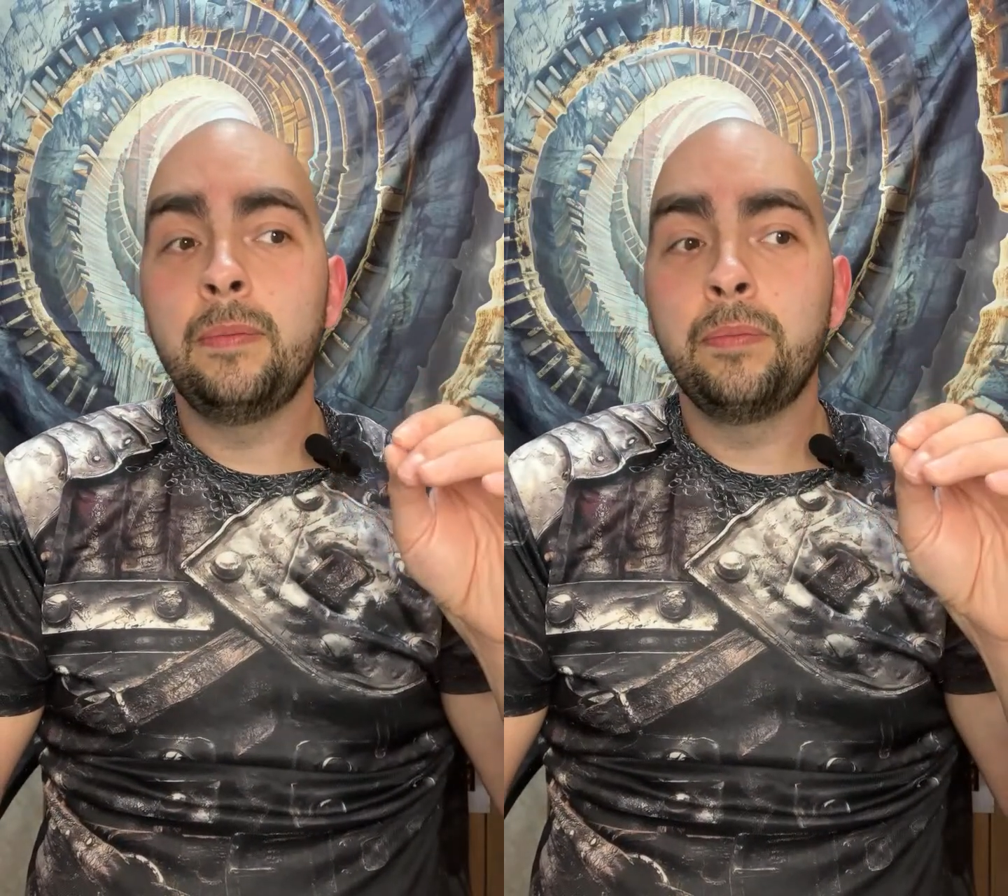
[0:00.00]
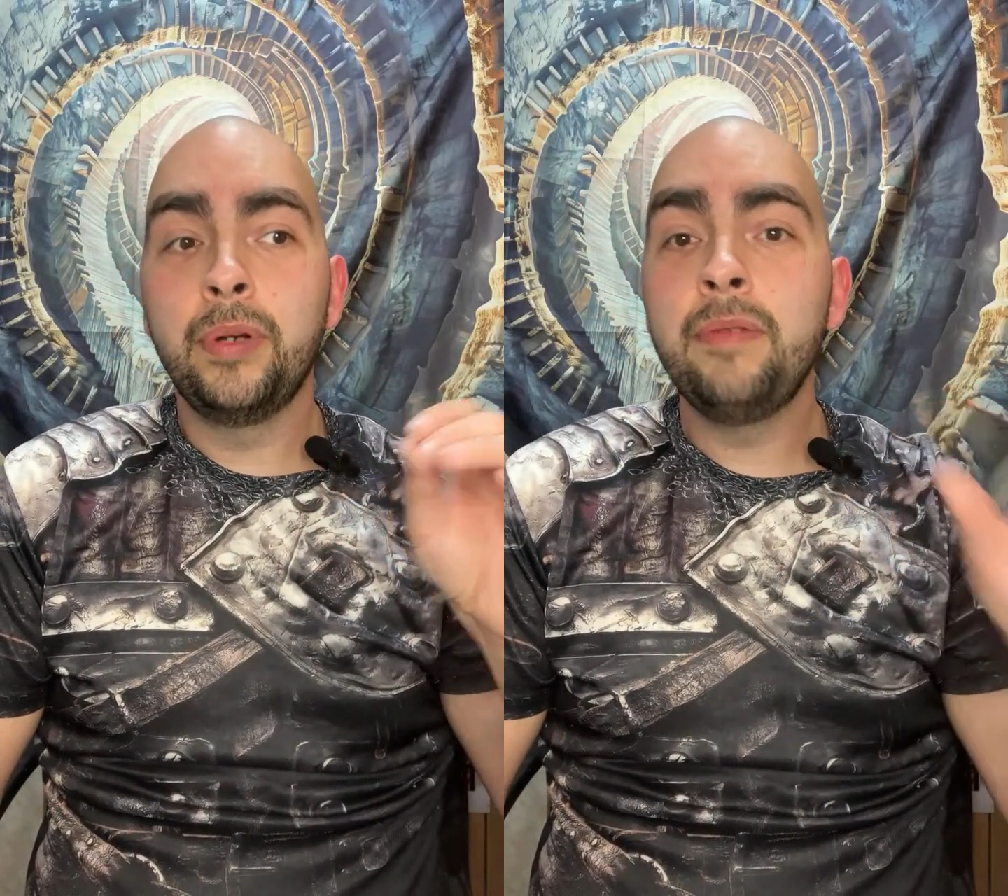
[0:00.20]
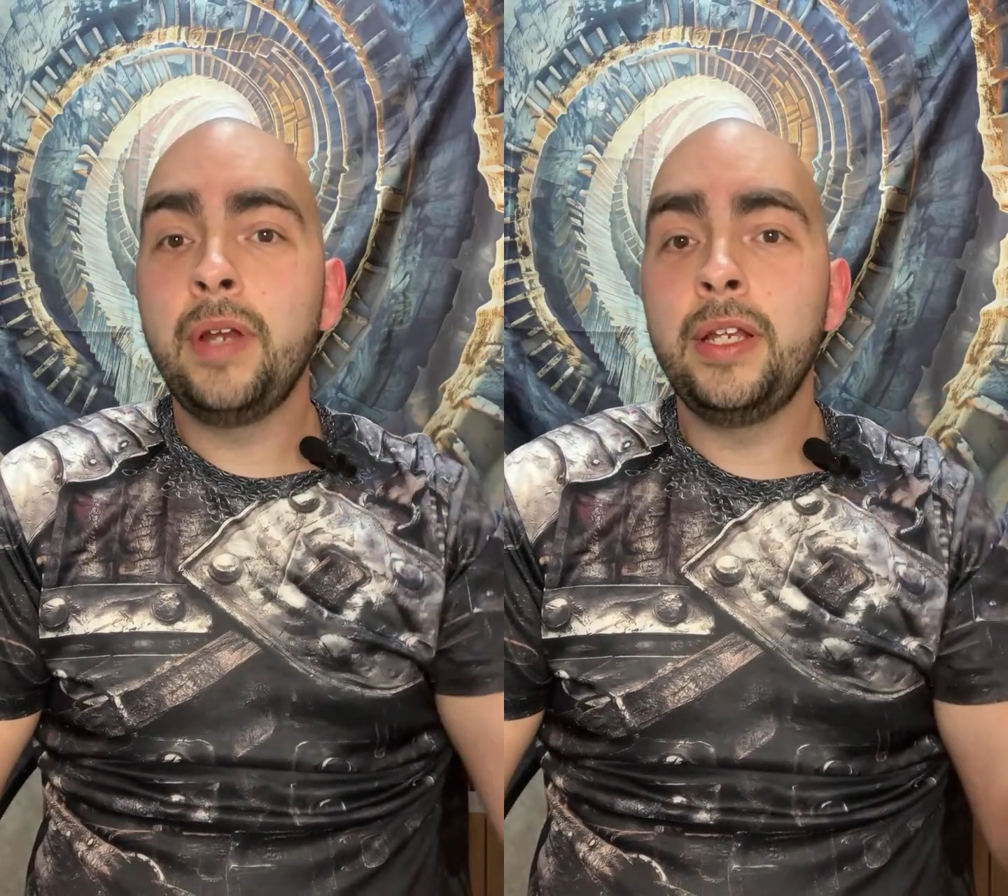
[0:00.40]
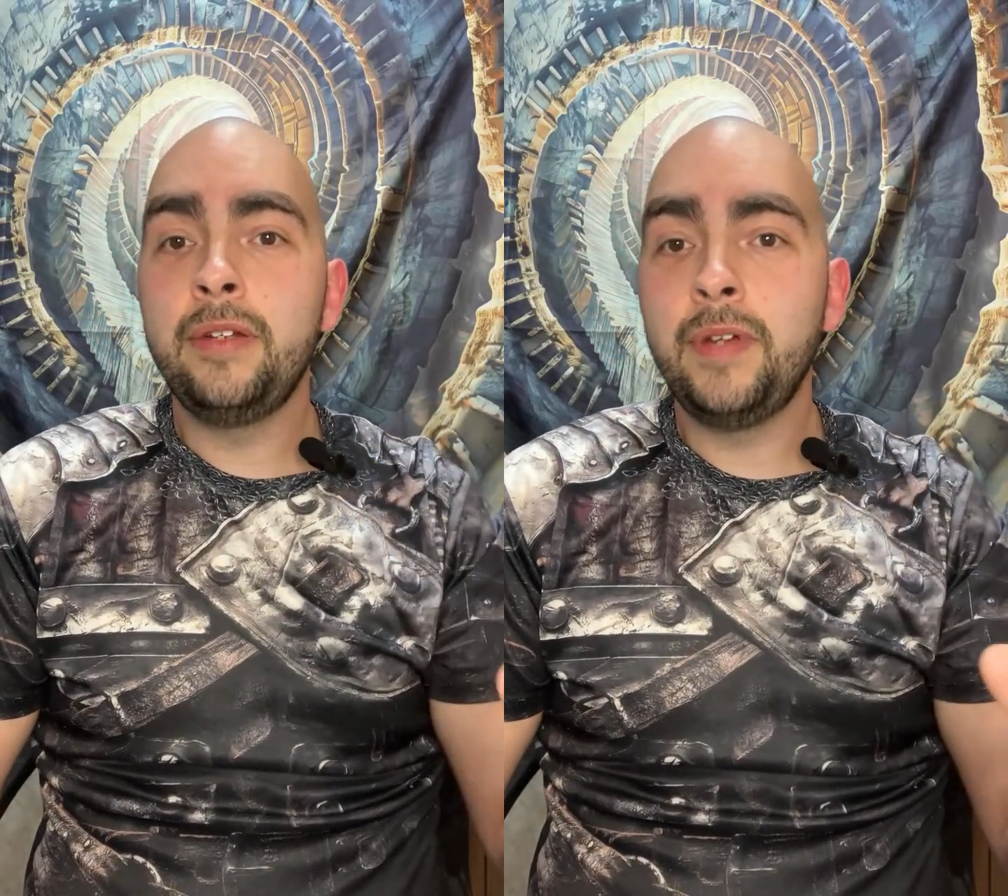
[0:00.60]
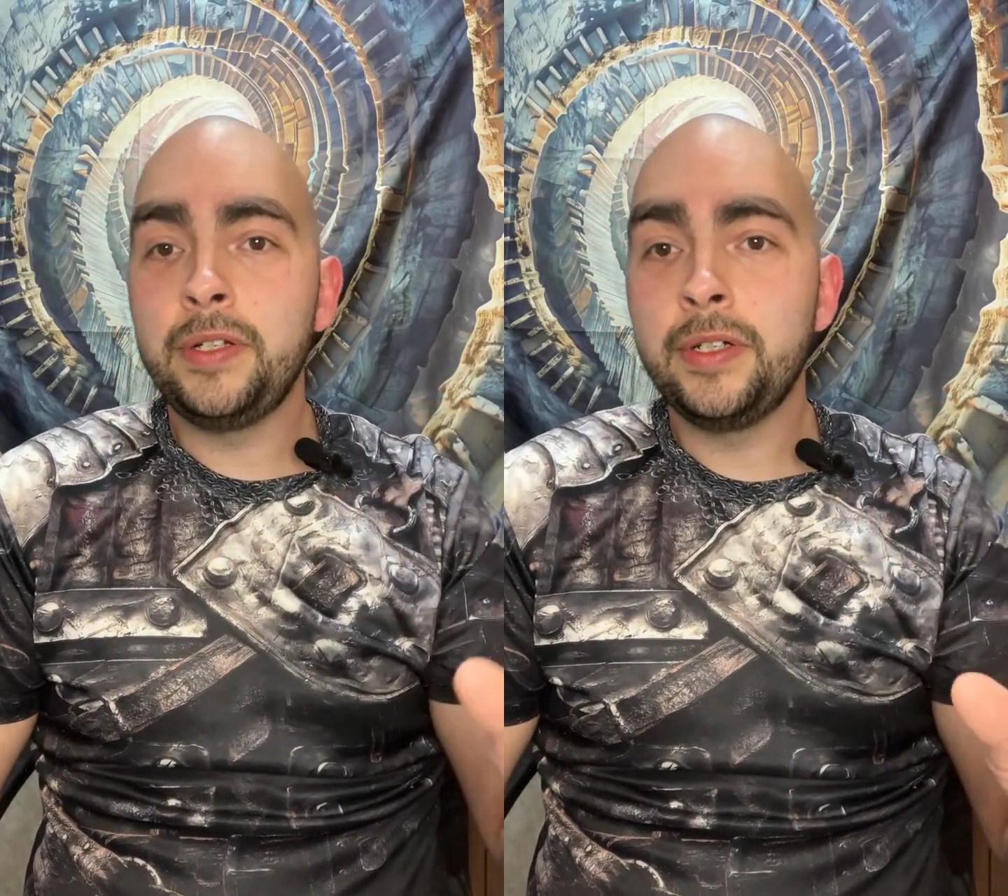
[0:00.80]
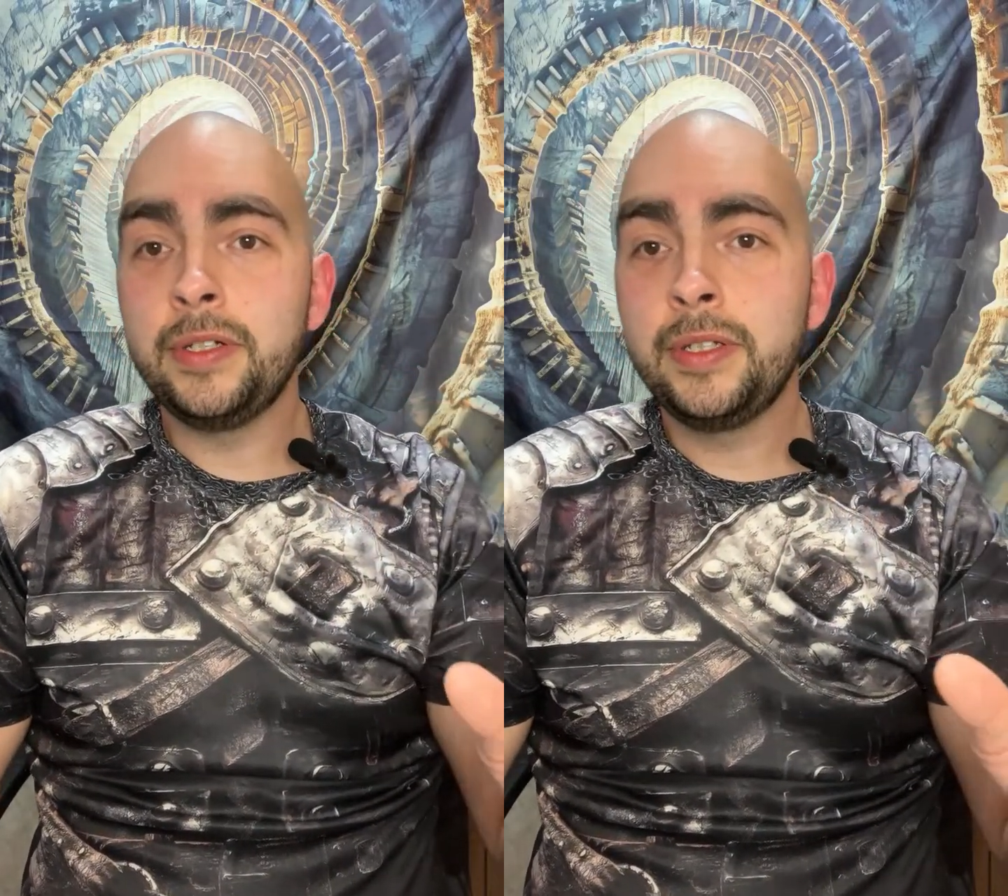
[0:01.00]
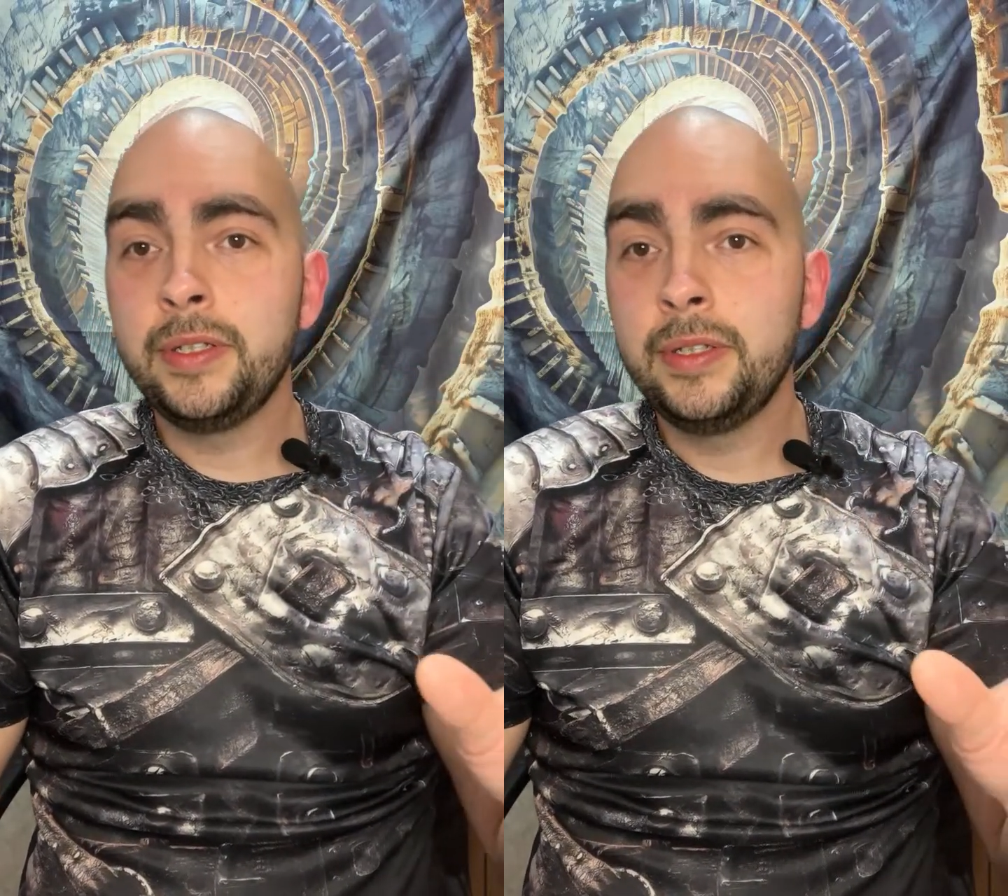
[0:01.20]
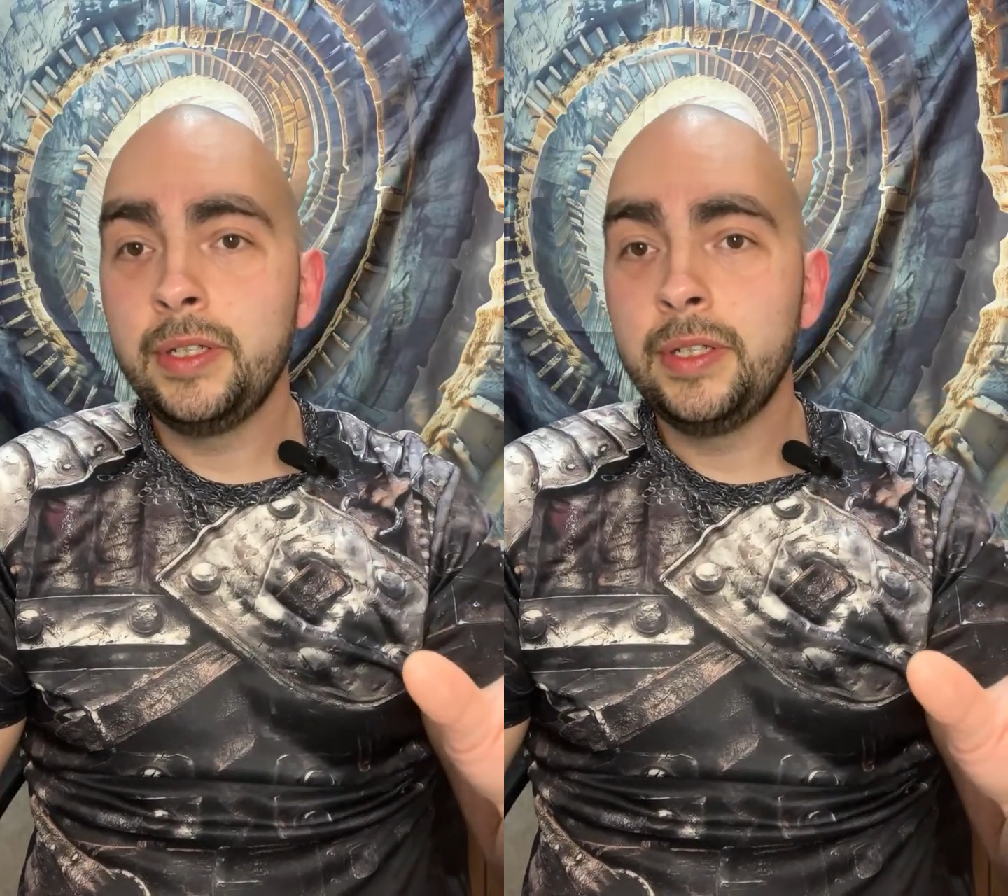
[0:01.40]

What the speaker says: pre-written adventures